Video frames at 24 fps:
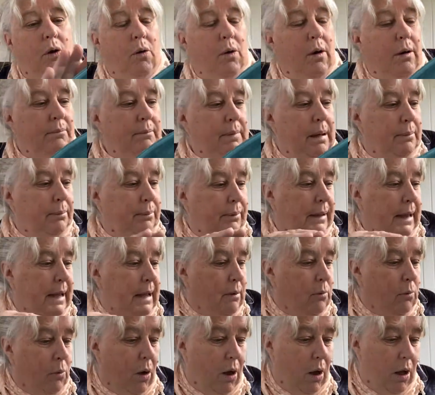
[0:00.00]
to go on my
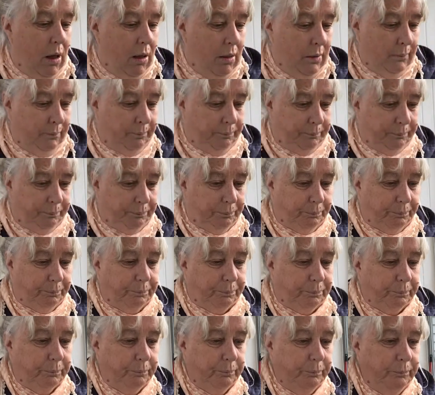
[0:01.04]
plate wall.
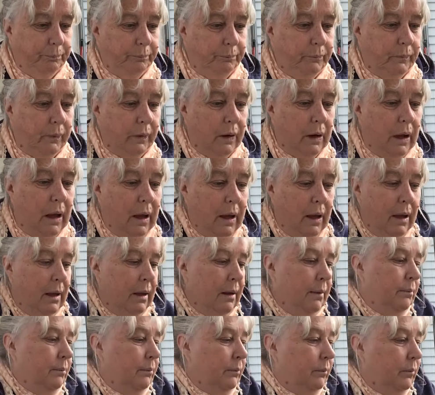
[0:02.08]

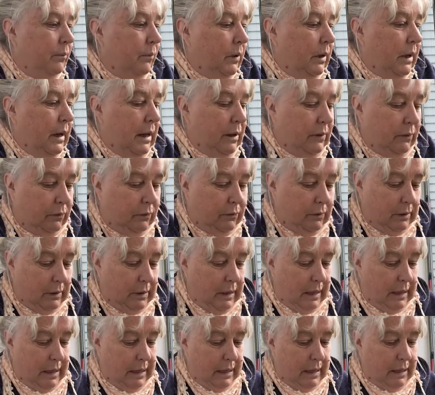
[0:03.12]
What else did
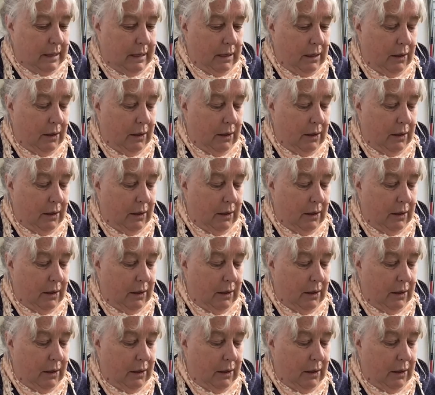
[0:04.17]
I get